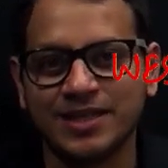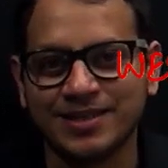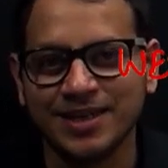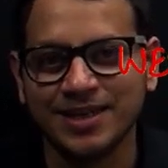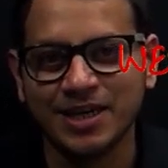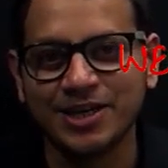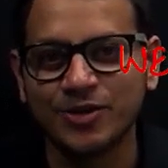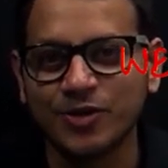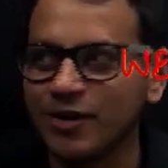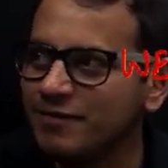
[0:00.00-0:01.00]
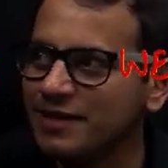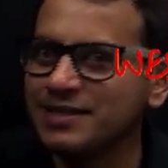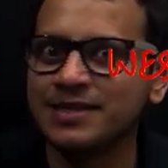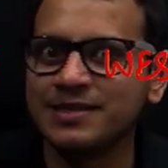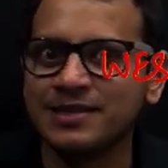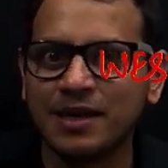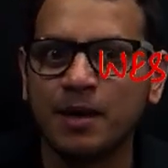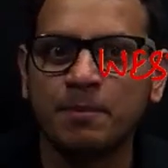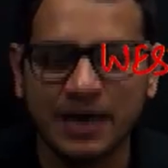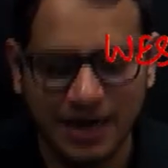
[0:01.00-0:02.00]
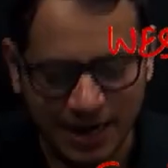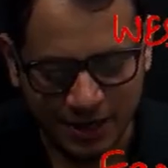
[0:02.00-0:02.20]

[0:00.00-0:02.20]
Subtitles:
it always has an upper hand